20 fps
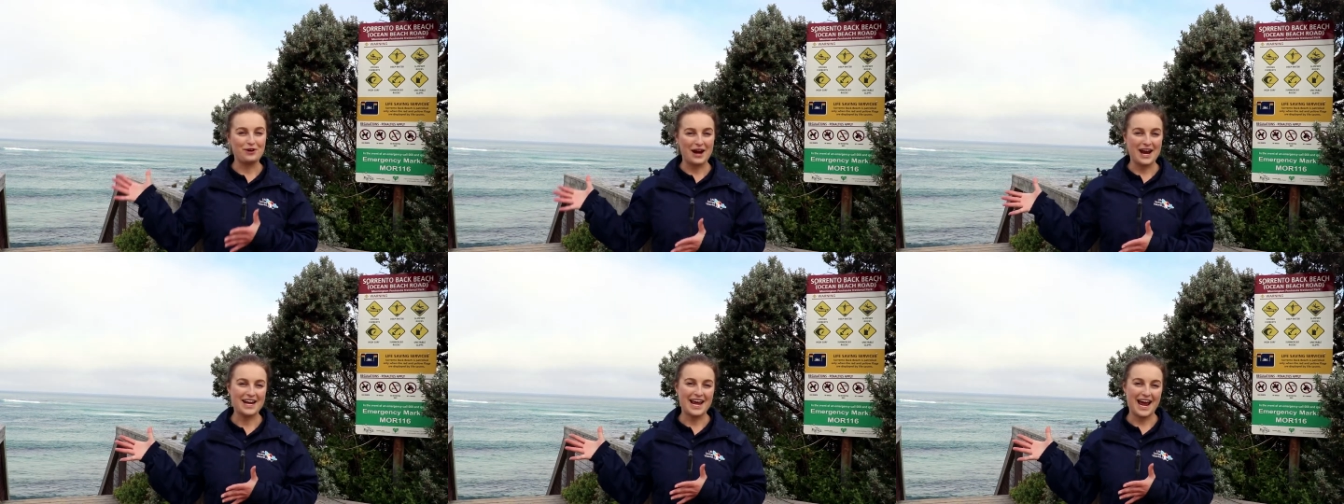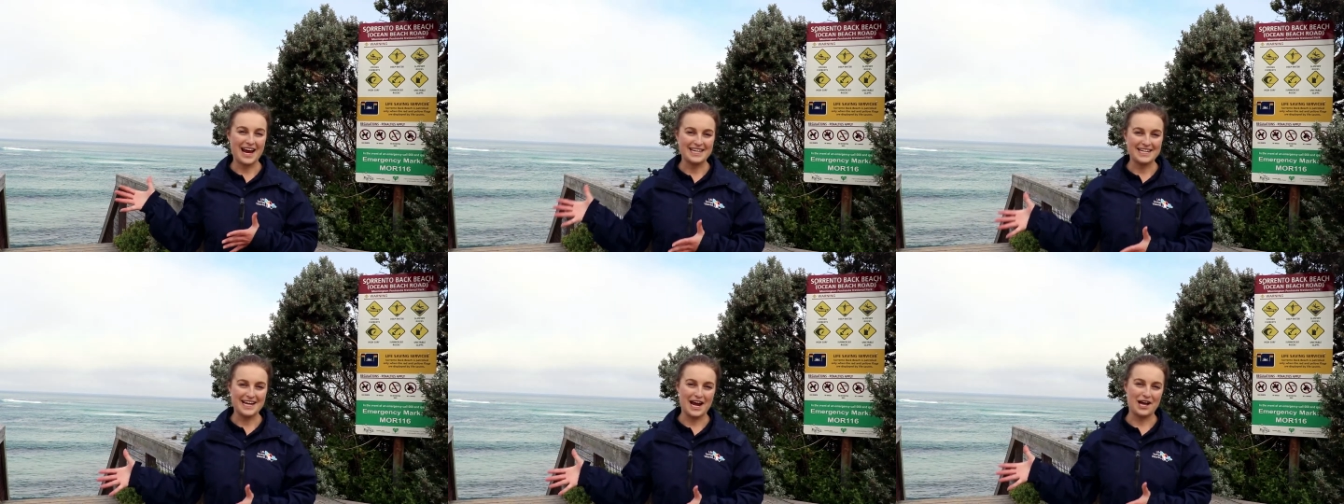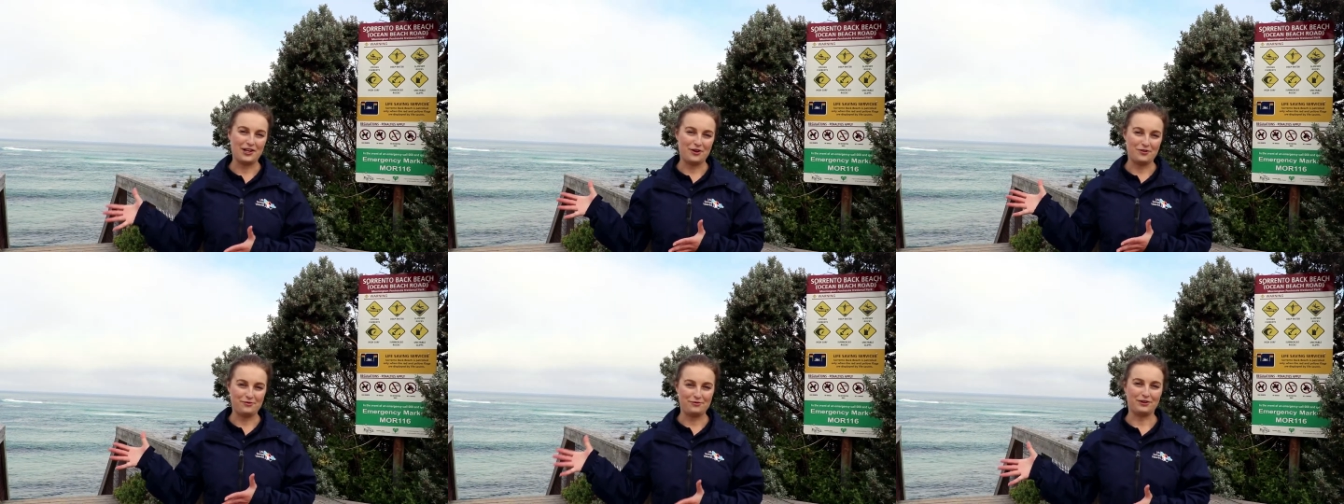red and
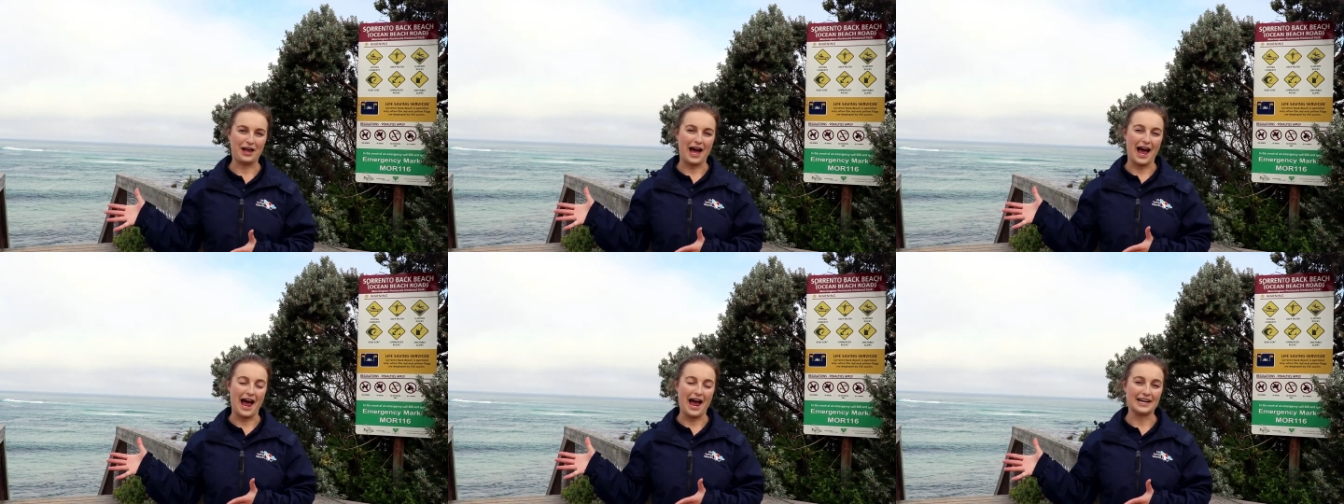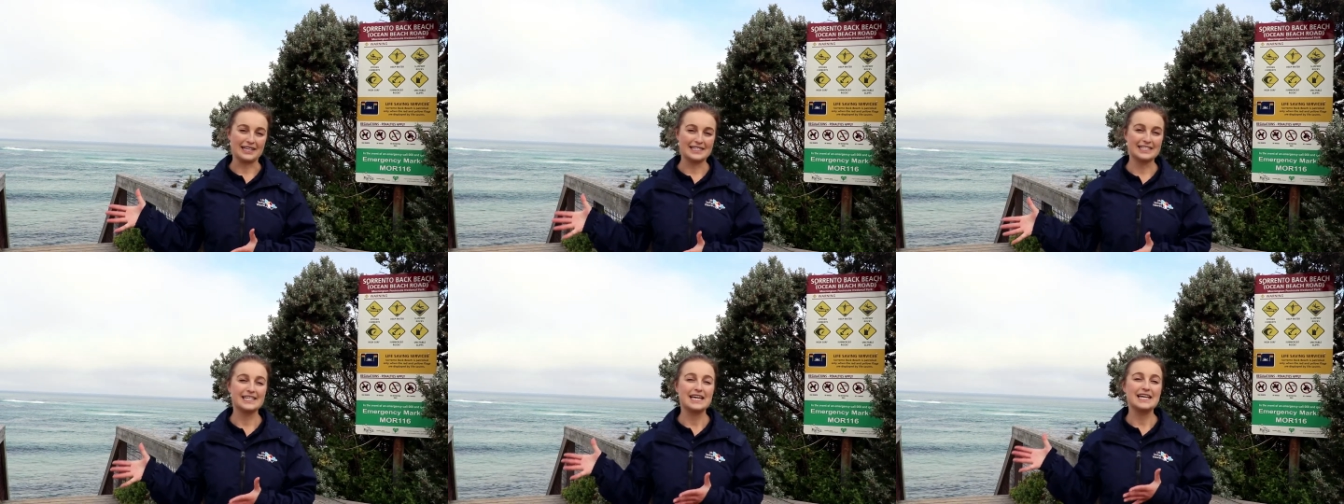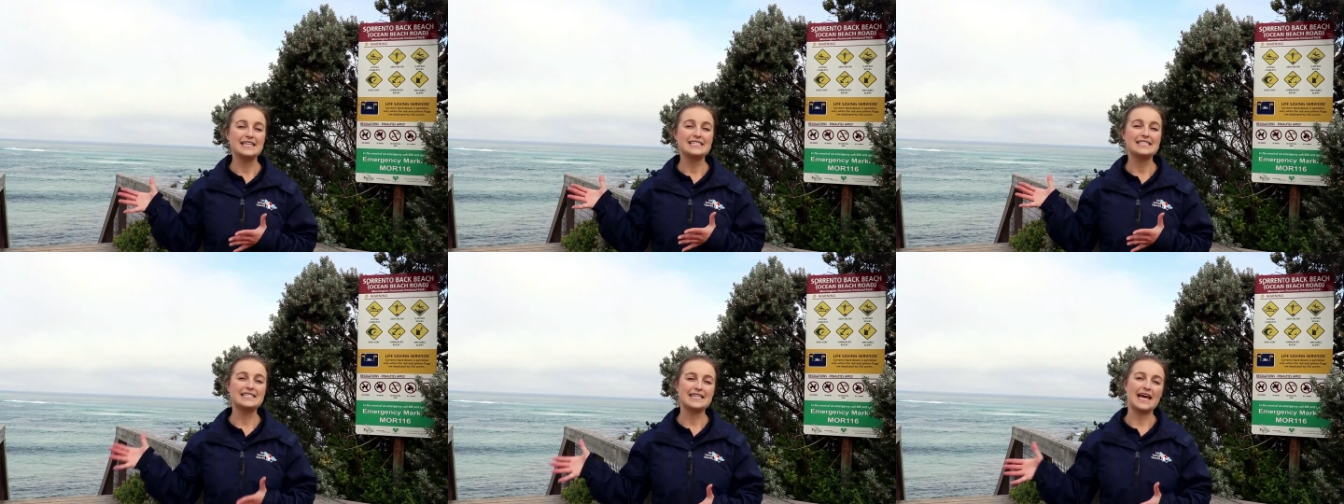yellow flags
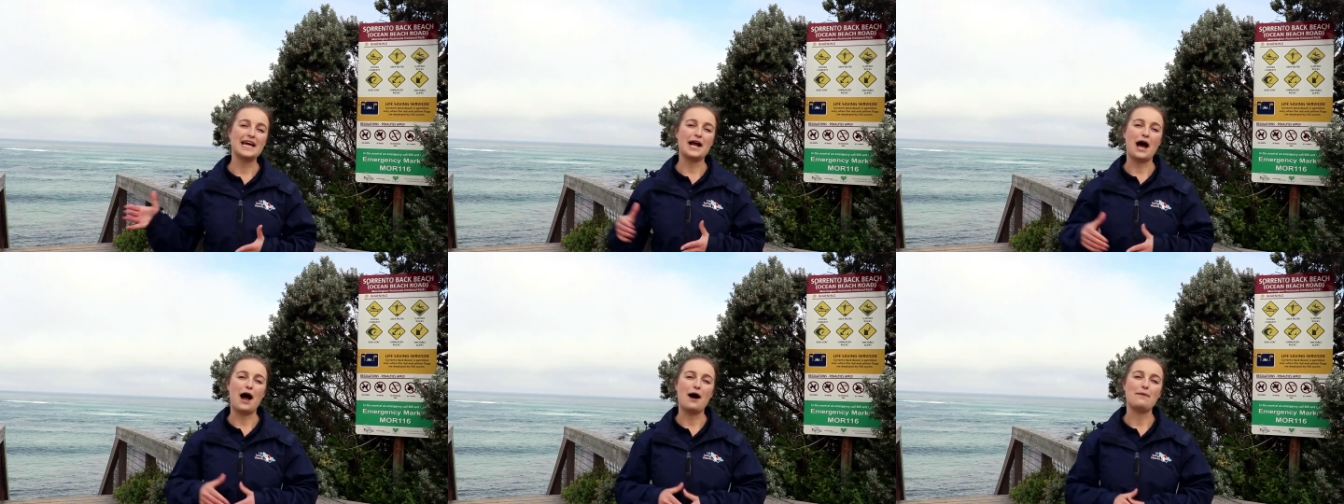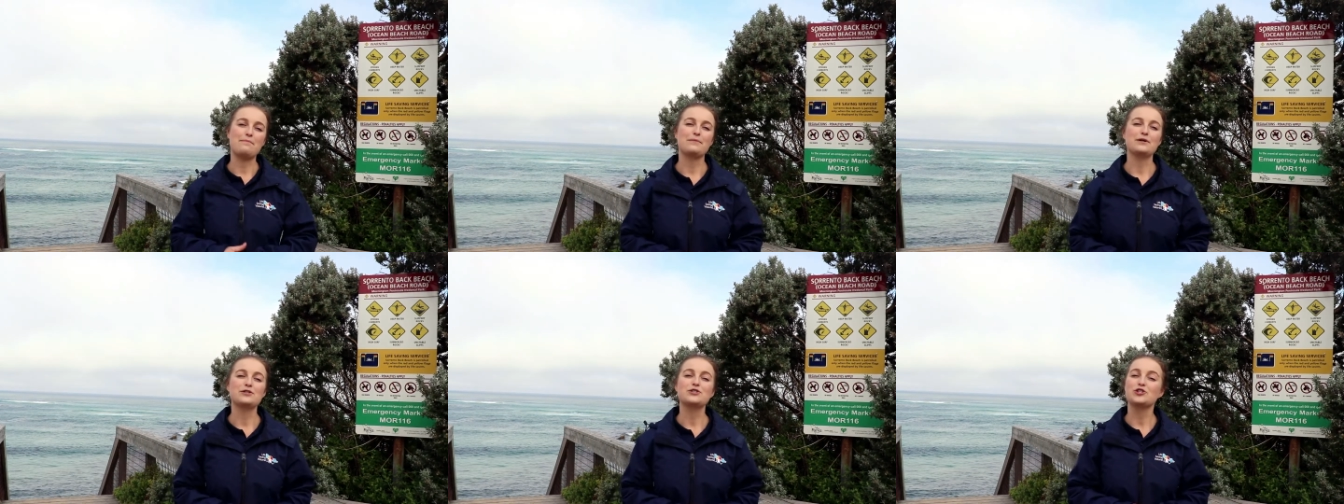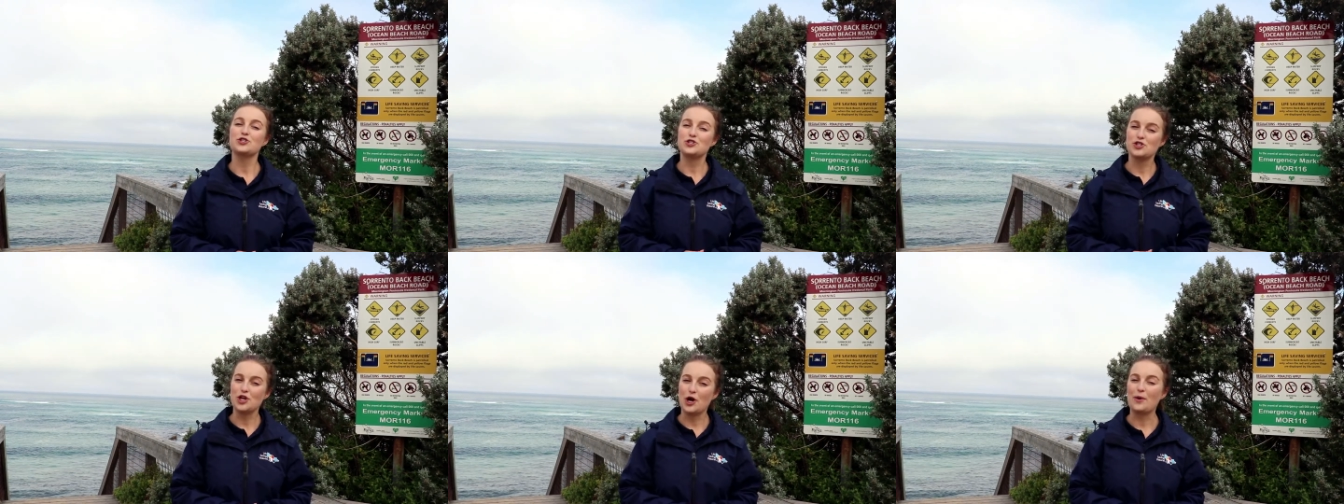set up
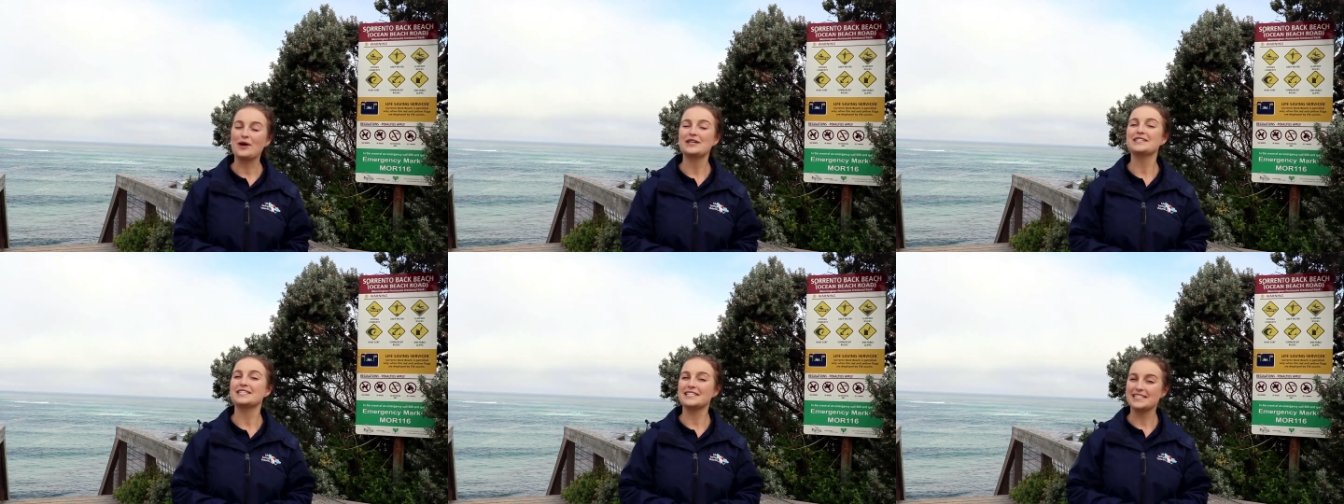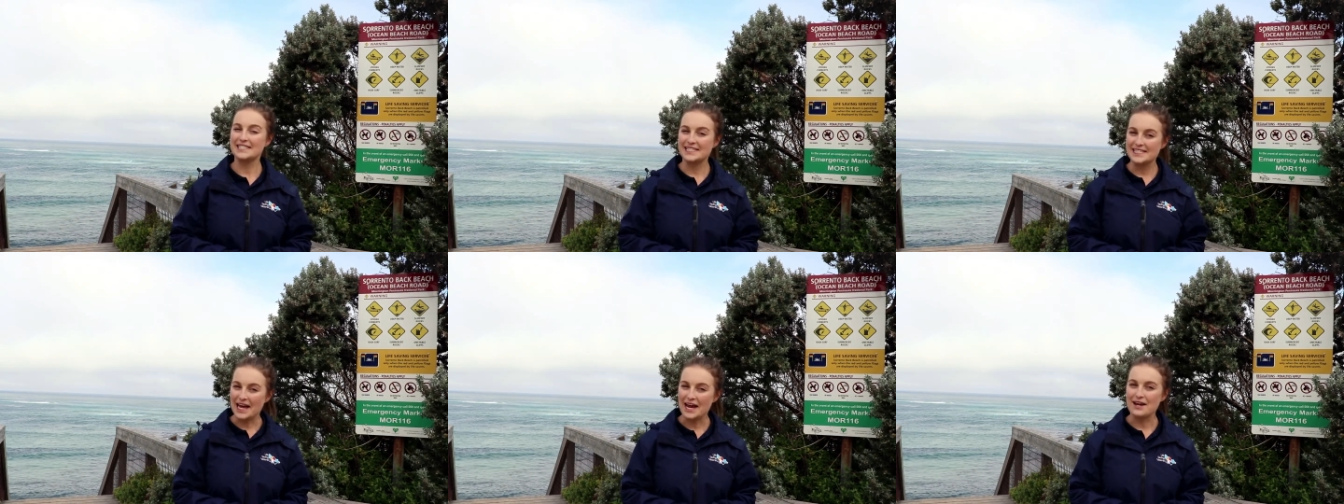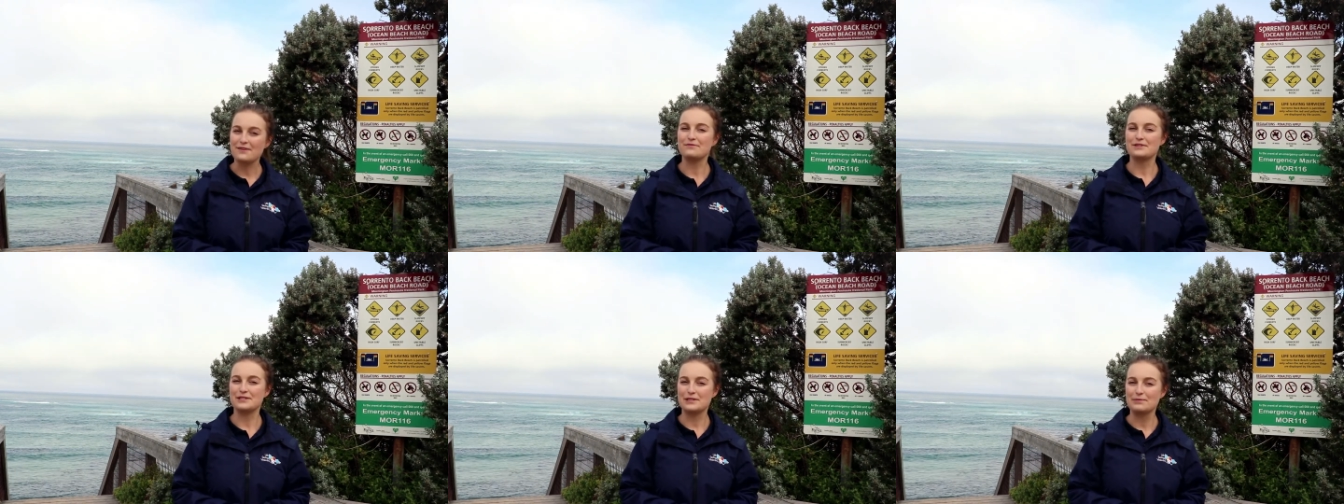to show us the
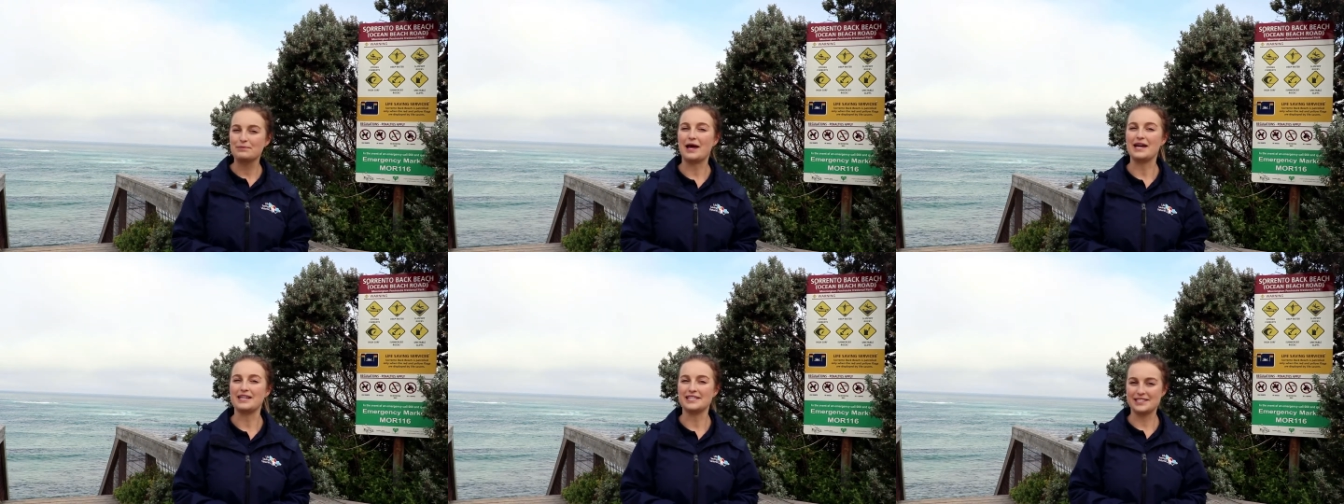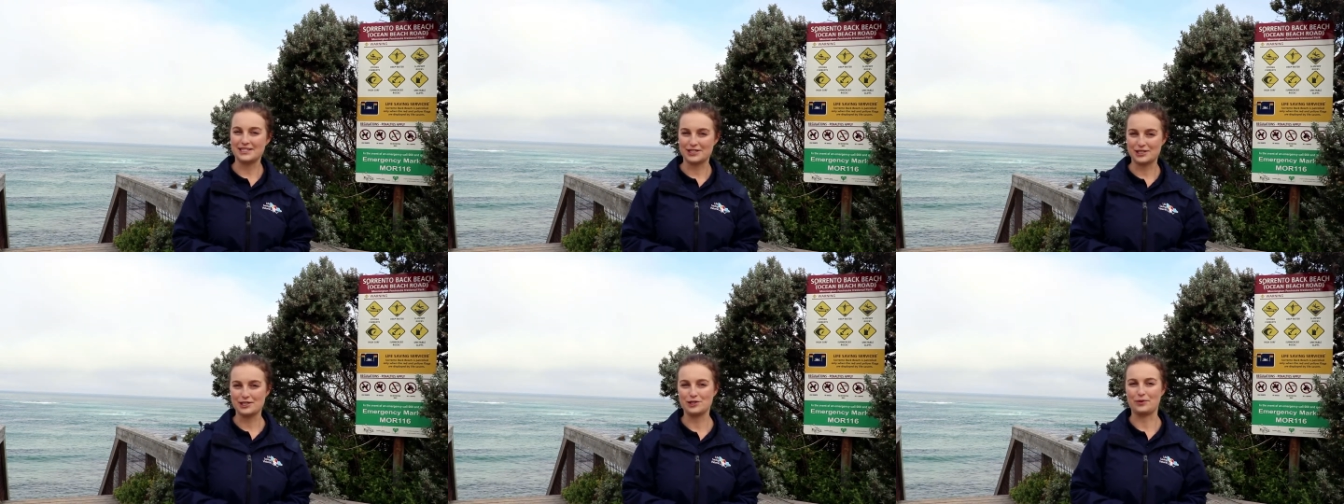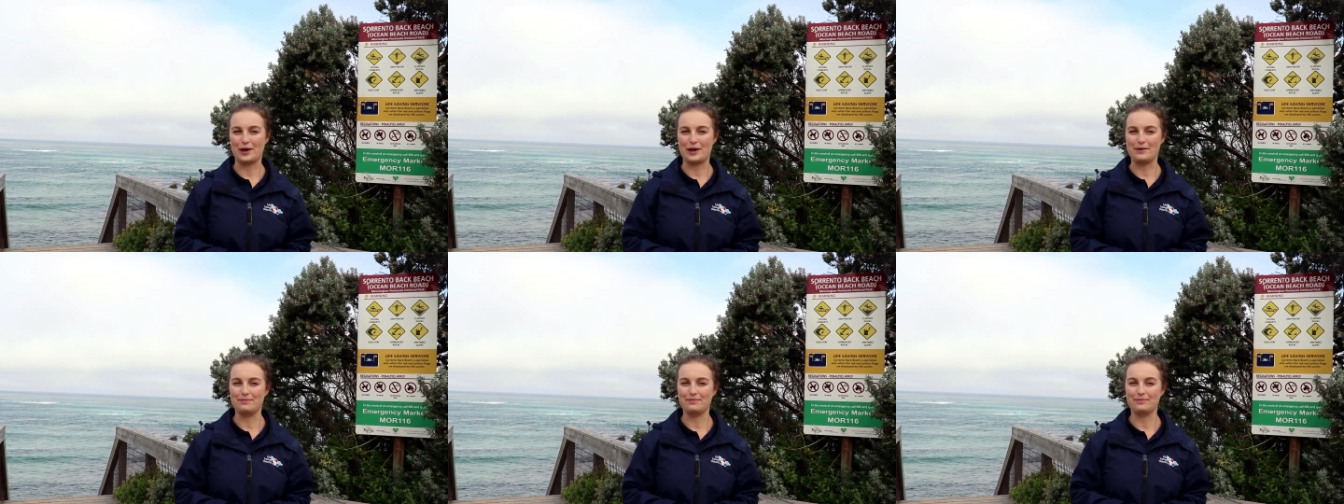safest place to
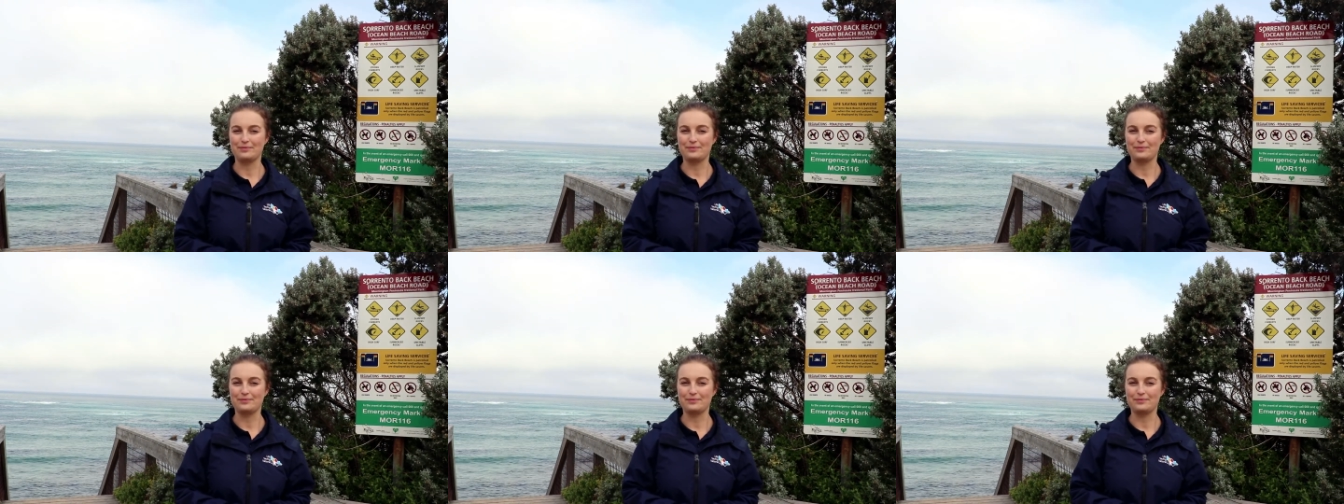swim